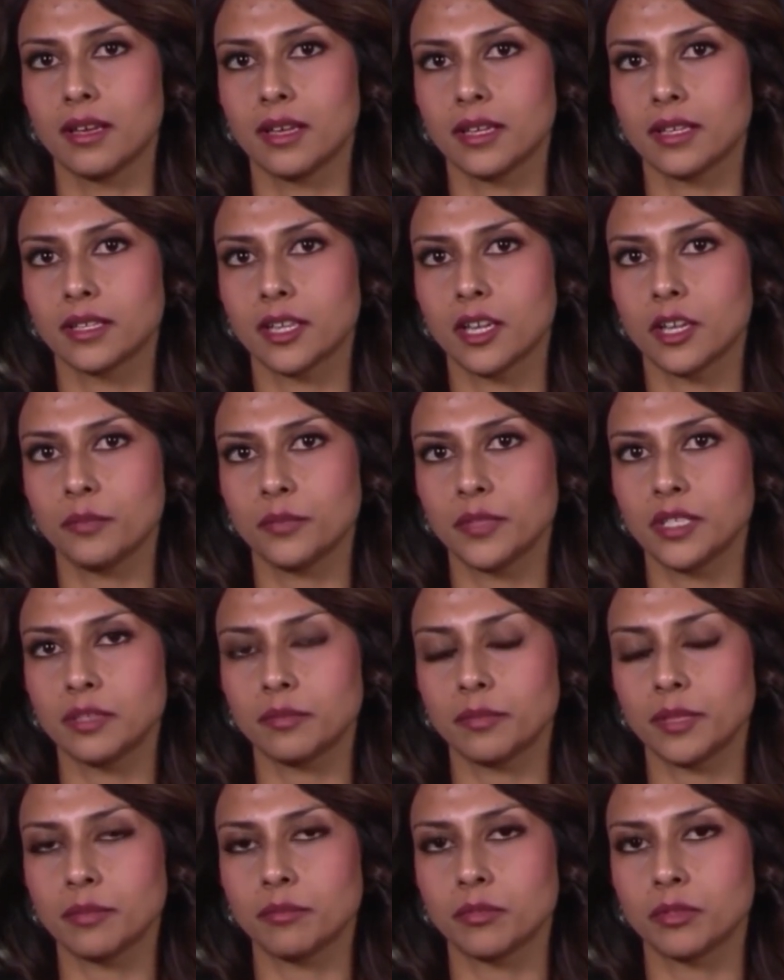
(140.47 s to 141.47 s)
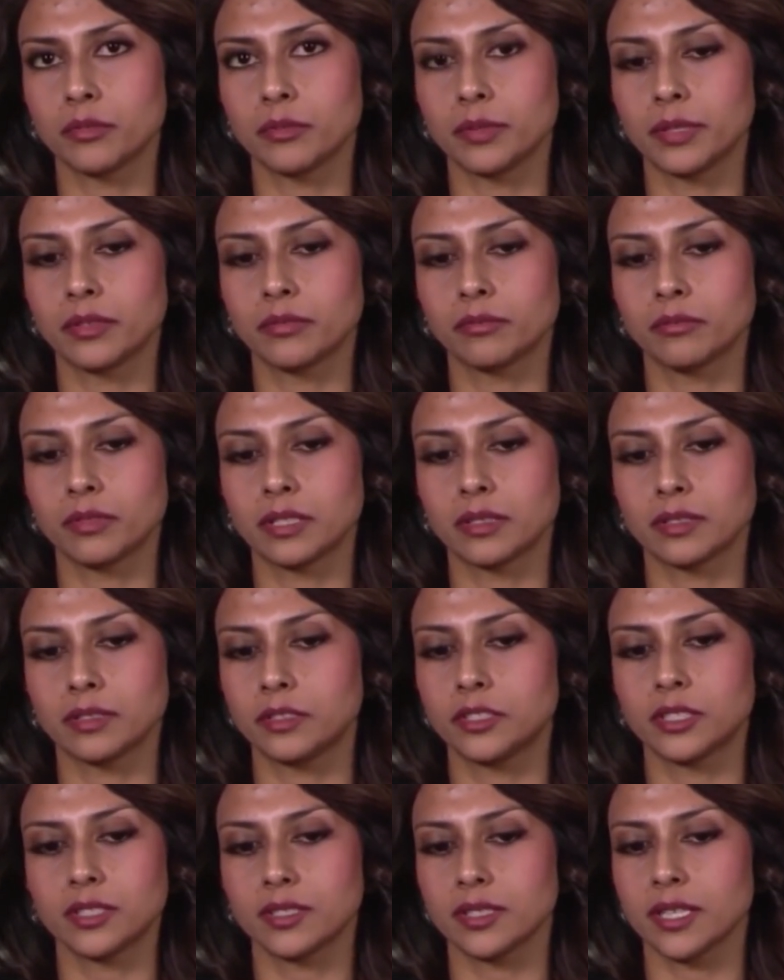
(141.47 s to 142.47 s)
I can help these people with,
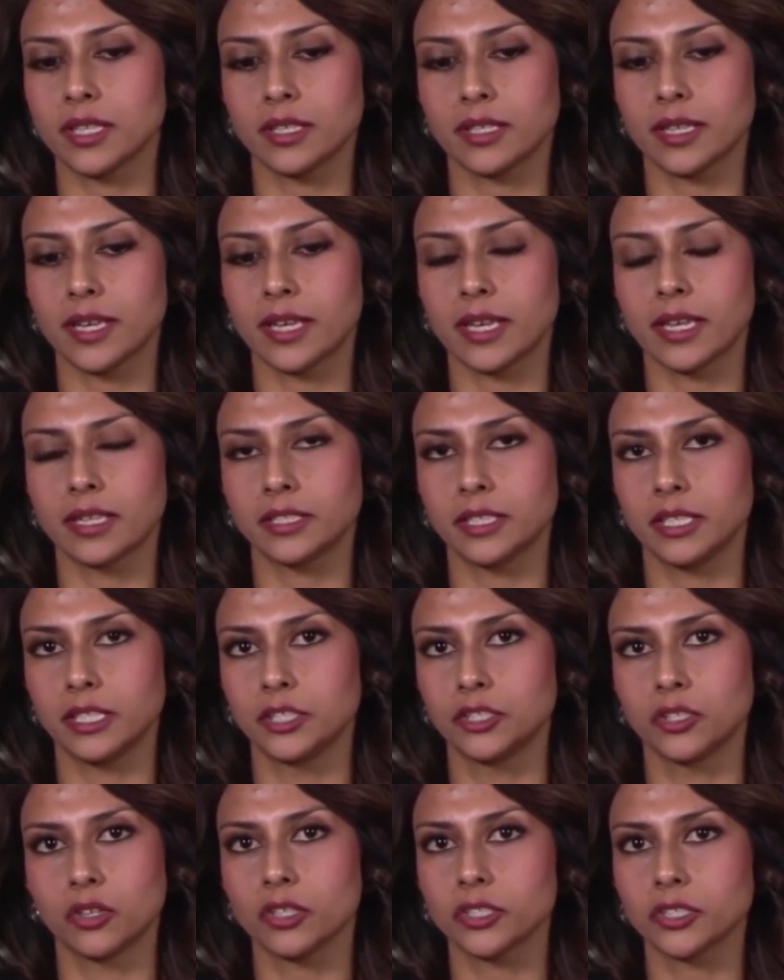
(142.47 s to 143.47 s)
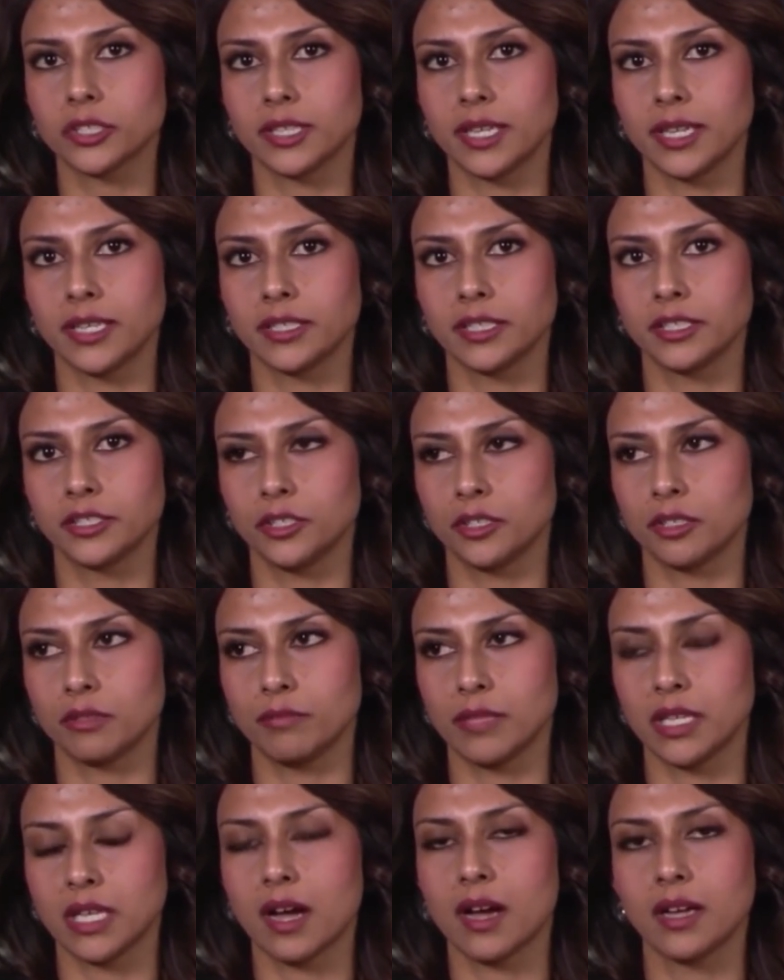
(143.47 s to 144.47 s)
just like they get indoctrinated, you
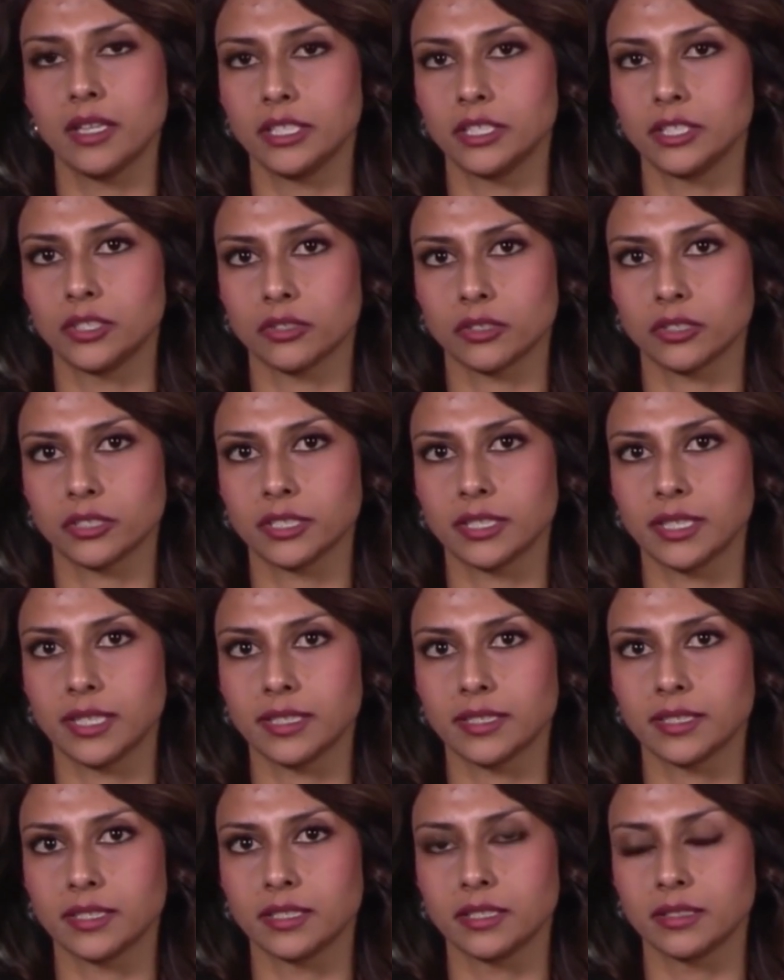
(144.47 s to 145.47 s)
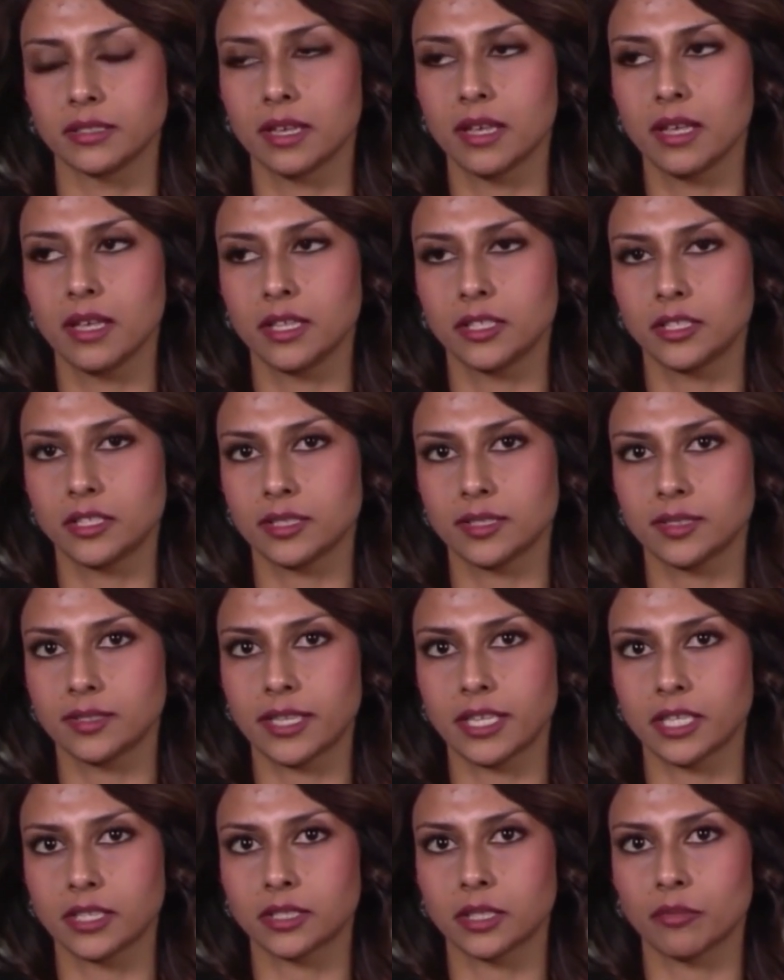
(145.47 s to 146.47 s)
can be unindoctrinated. It just
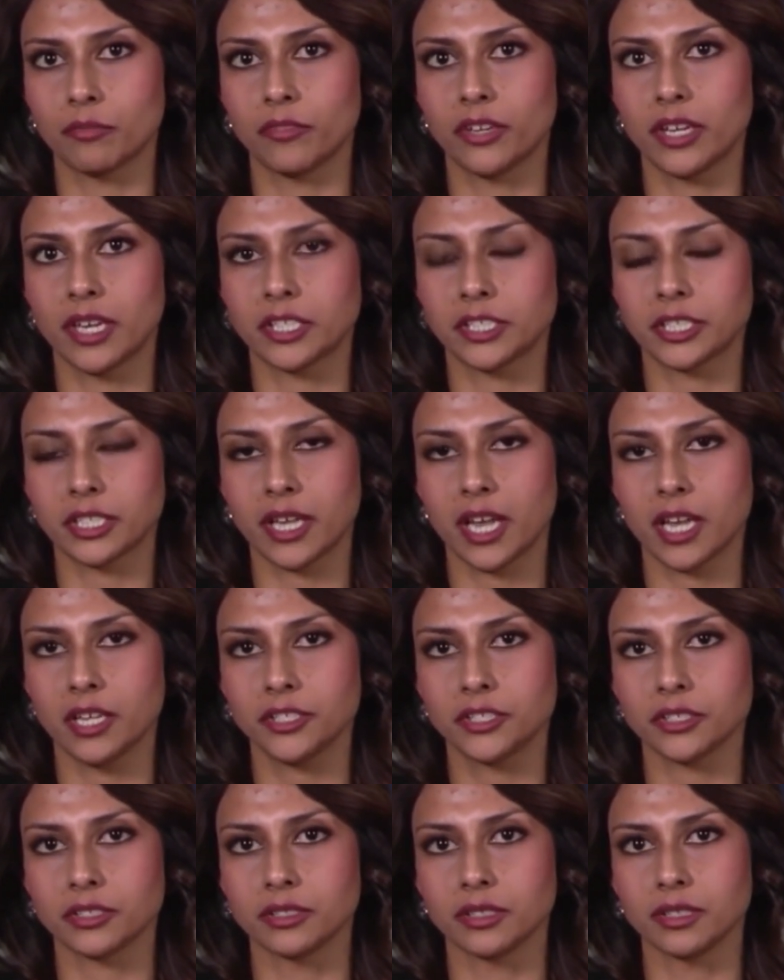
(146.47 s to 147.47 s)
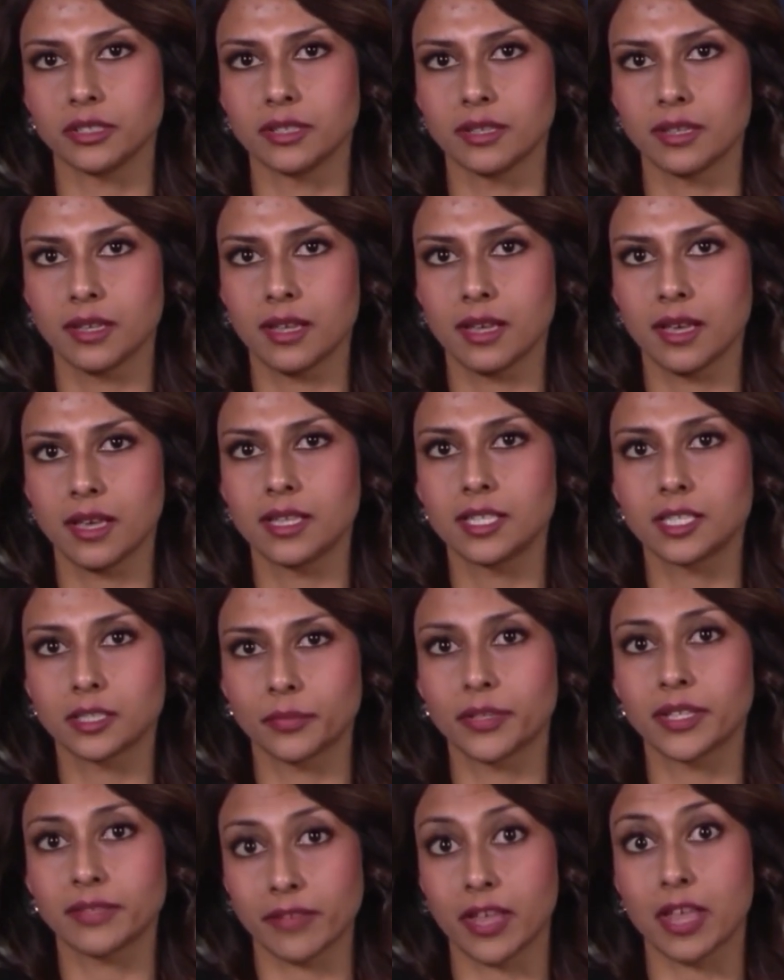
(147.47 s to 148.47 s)
takes some re-education, and a
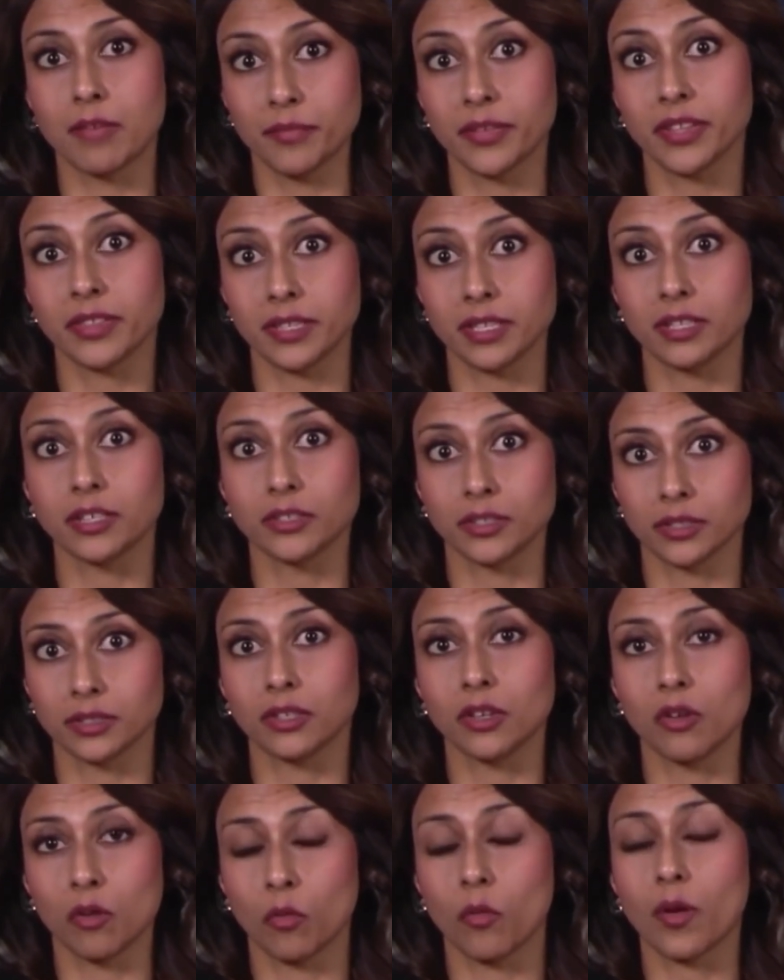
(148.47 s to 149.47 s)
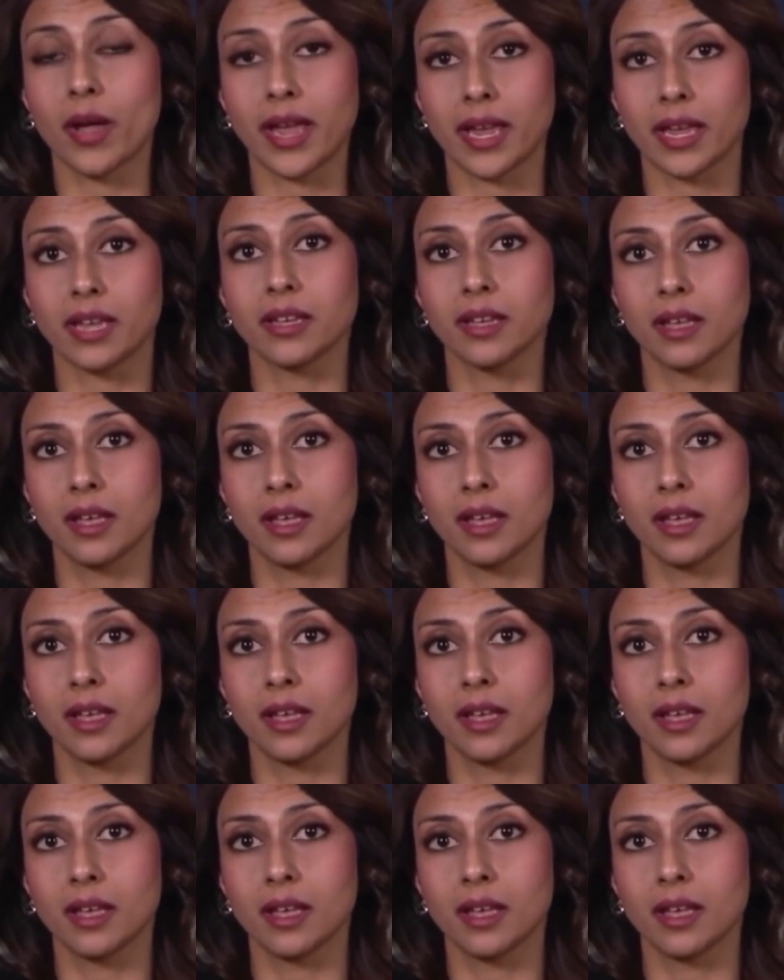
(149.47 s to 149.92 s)
little bit of empathy goes a long way.